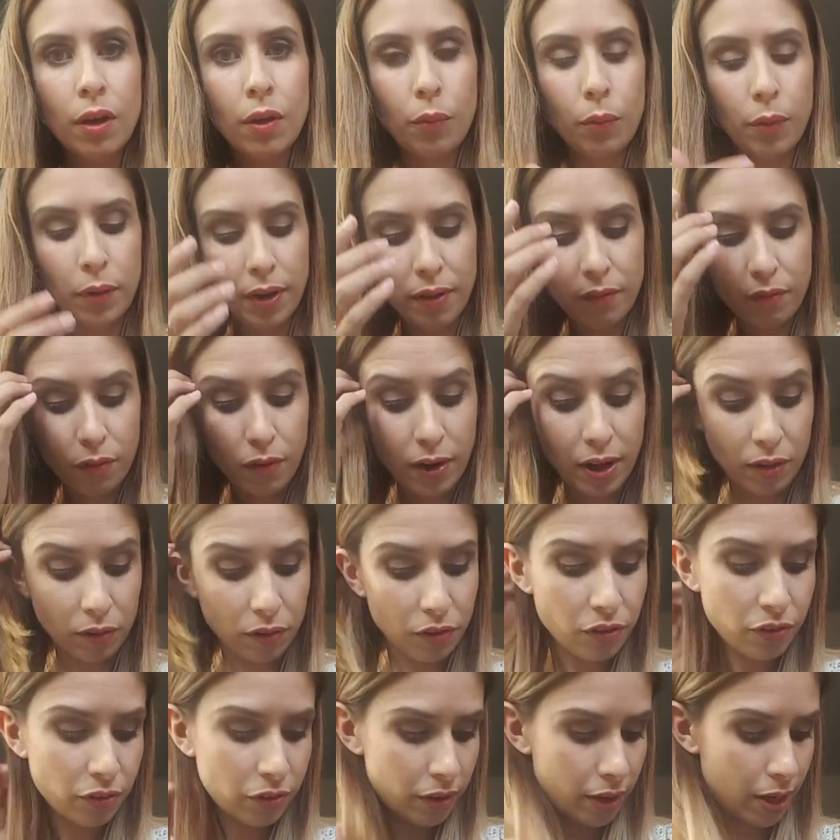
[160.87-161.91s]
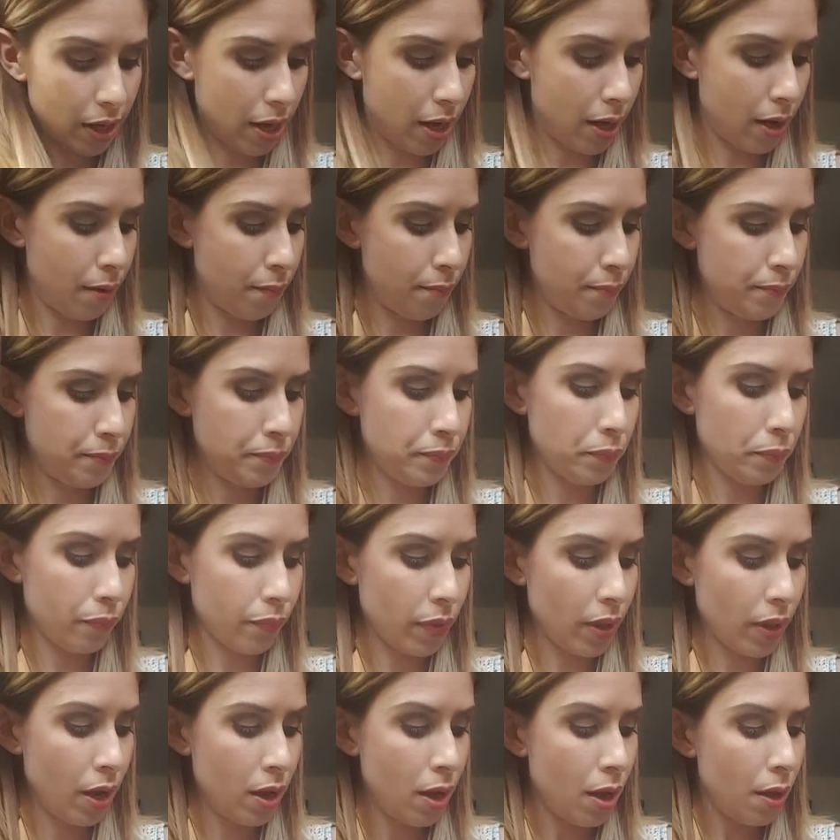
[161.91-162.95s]
whatever else.
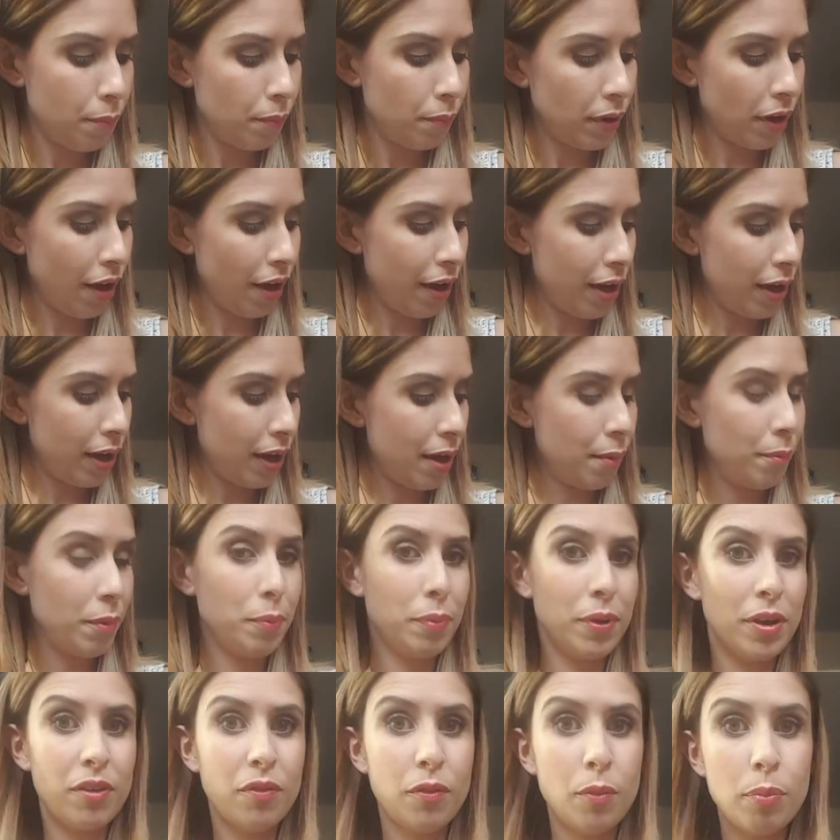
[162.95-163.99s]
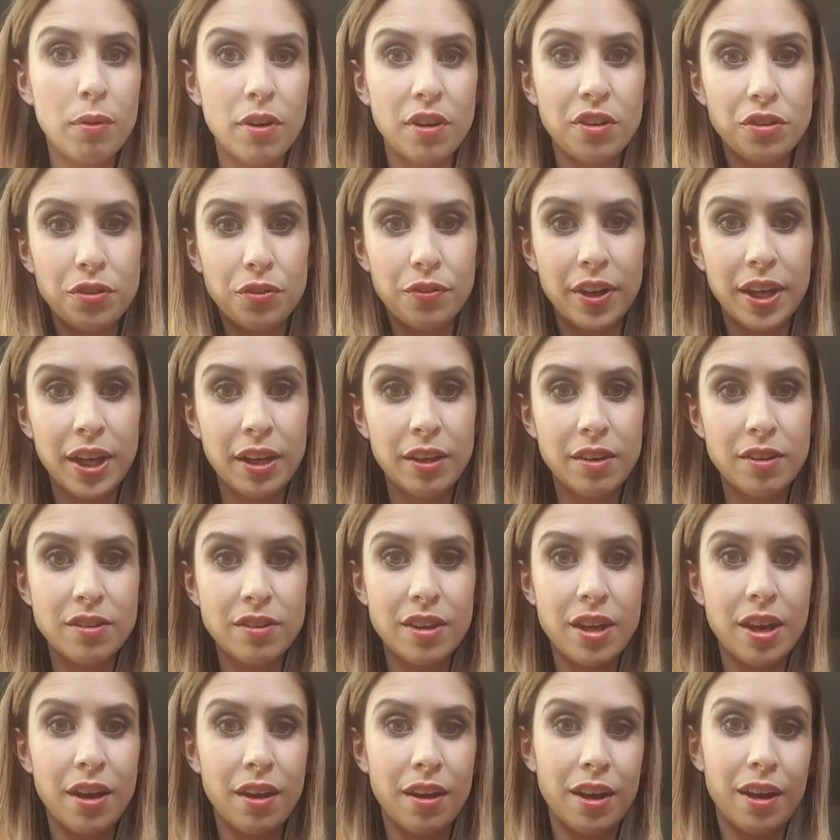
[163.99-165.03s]
But I am a bit of a brush fiend
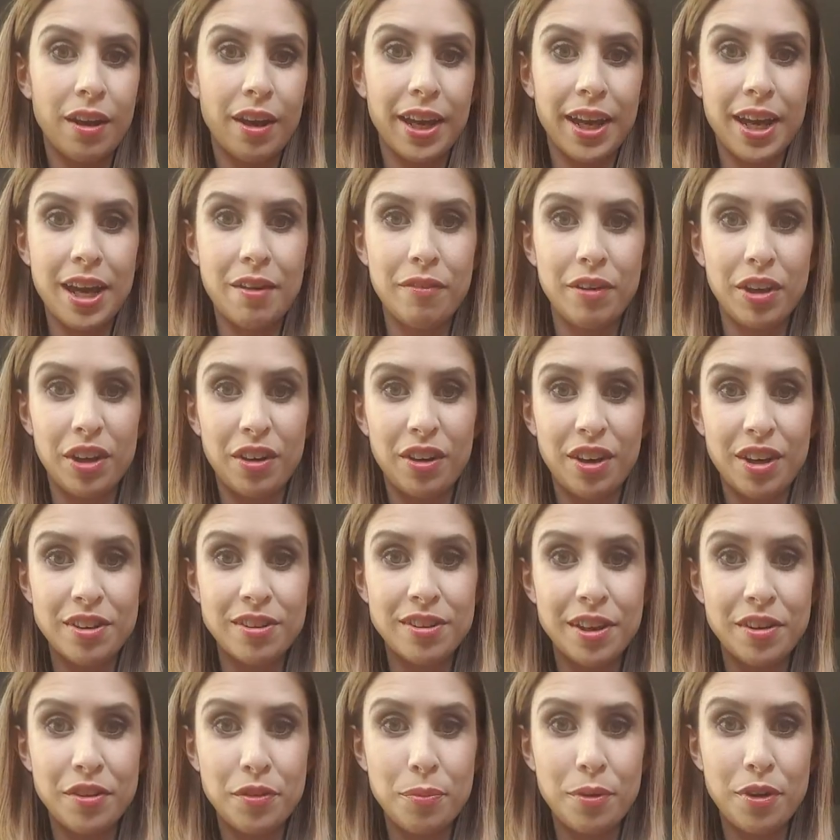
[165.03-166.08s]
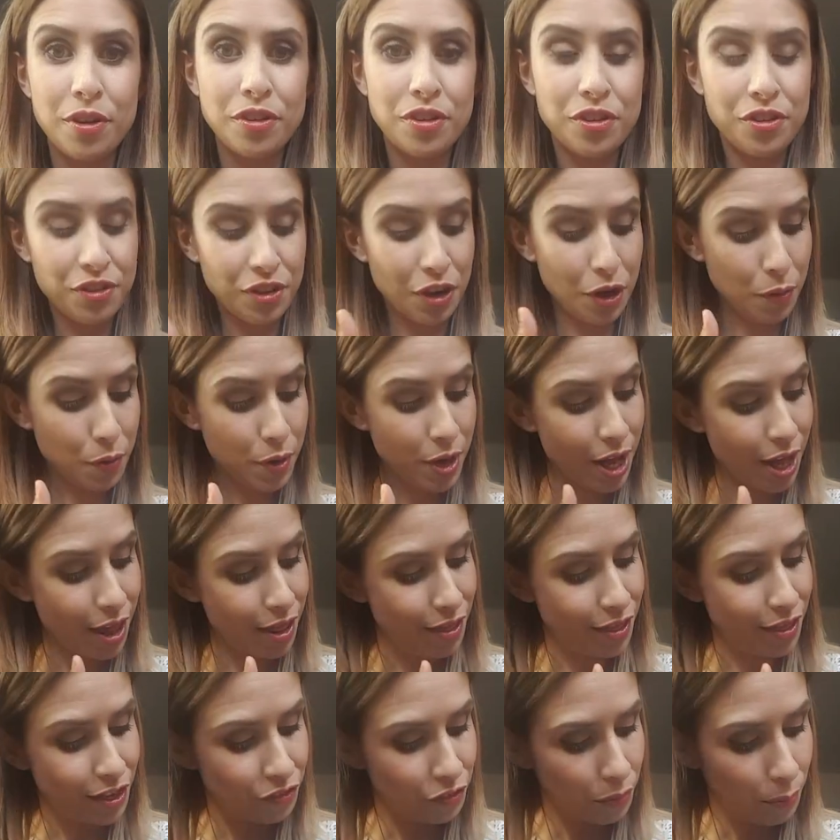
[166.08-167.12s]
and I like having a nice set of brushes. So
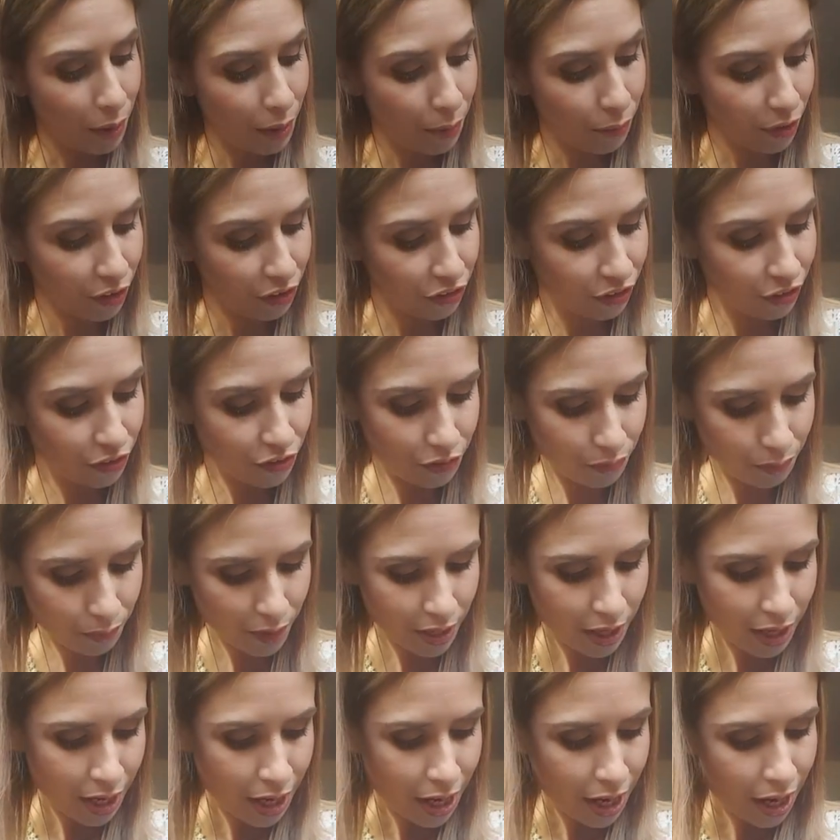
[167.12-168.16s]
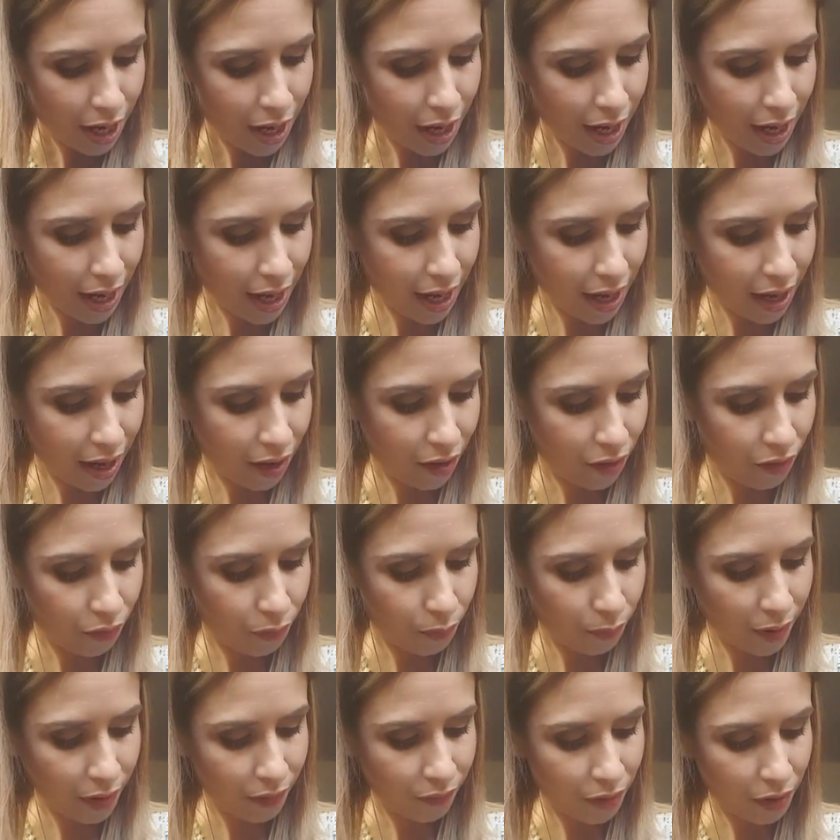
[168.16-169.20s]
these are my brushes. I
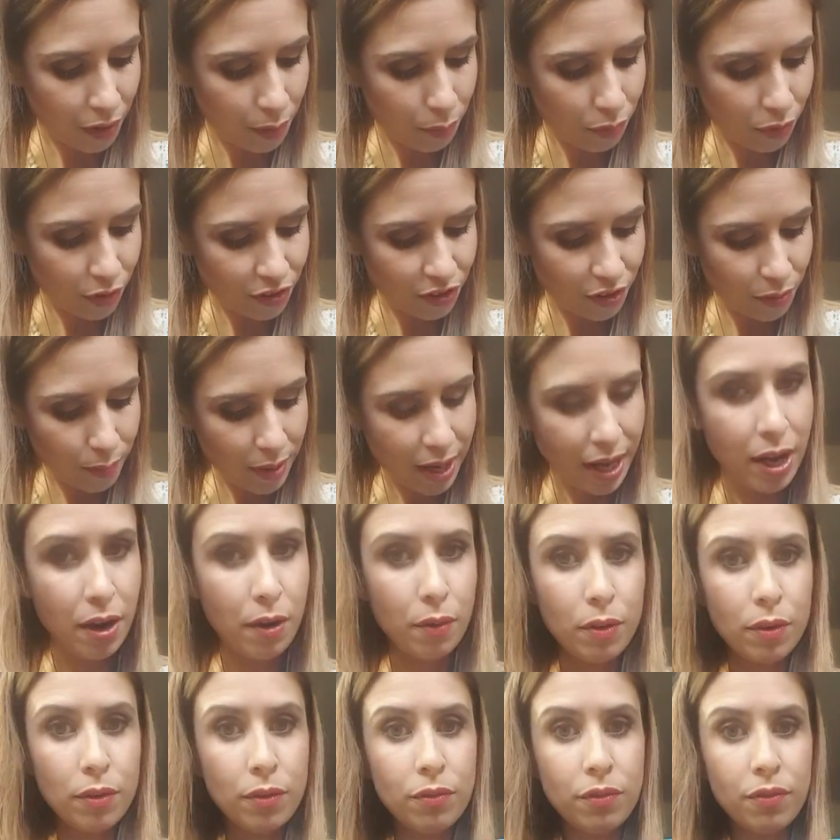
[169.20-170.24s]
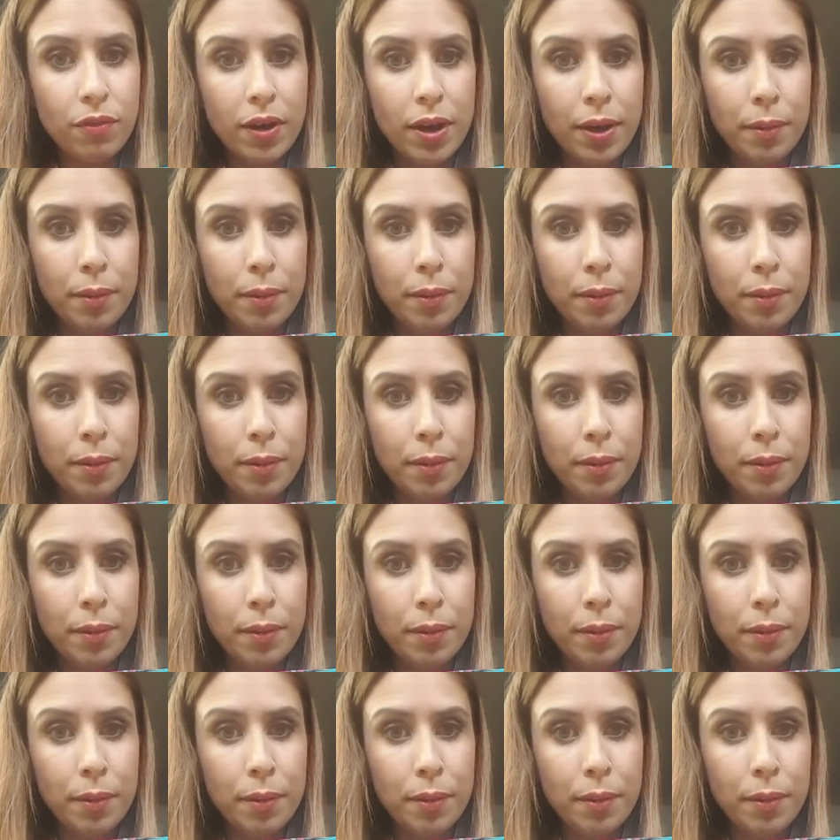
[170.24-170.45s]
have my very pretty pair of